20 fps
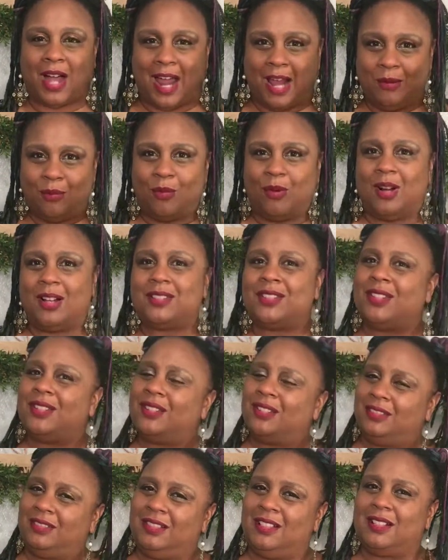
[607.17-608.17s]
I want you
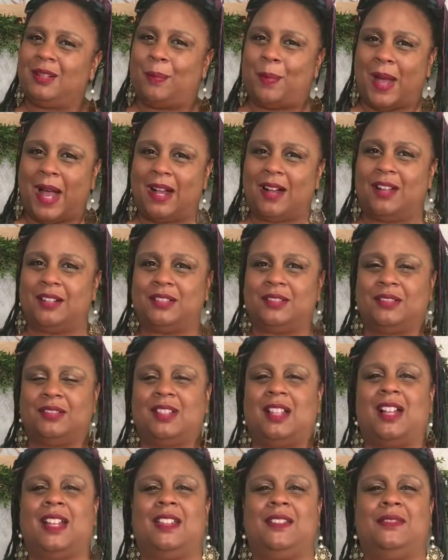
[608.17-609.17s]
to look back on your
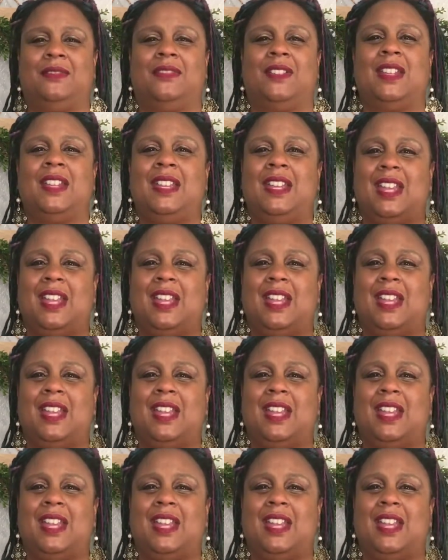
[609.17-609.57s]
life